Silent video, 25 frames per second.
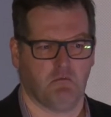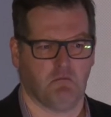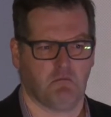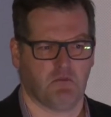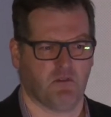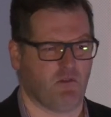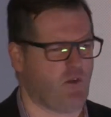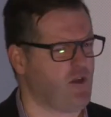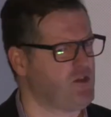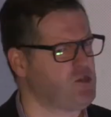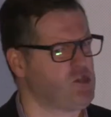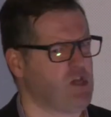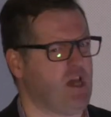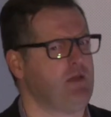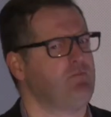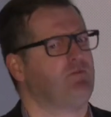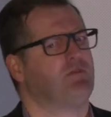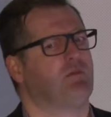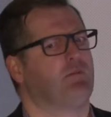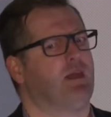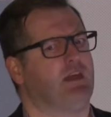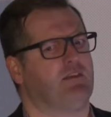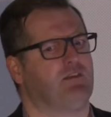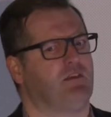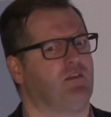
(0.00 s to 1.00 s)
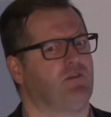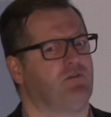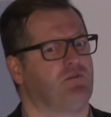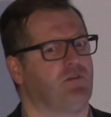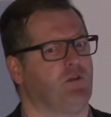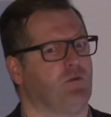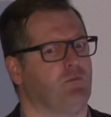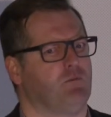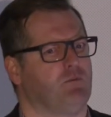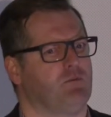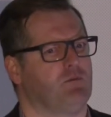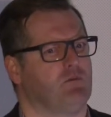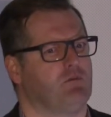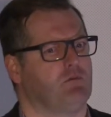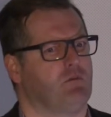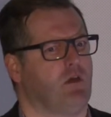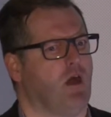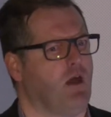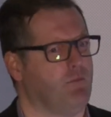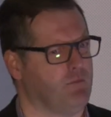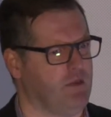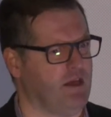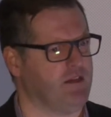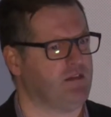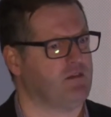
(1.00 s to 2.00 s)
It's very cheap to make these films,
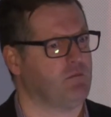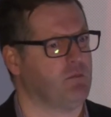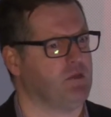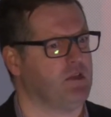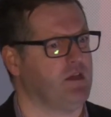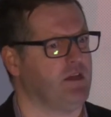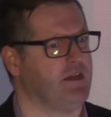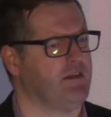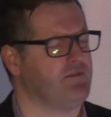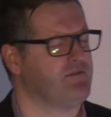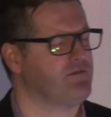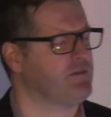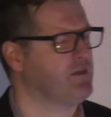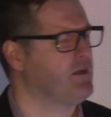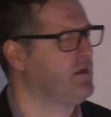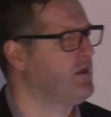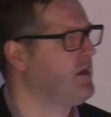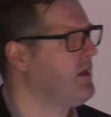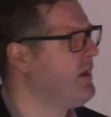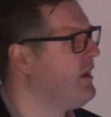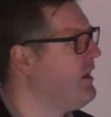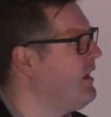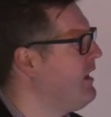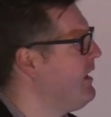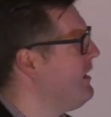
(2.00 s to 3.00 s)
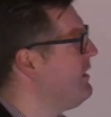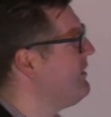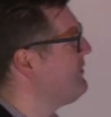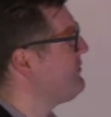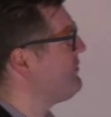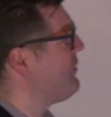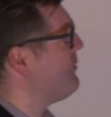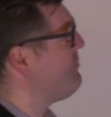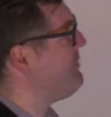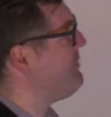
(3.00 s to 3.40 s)
I'm led to believe. So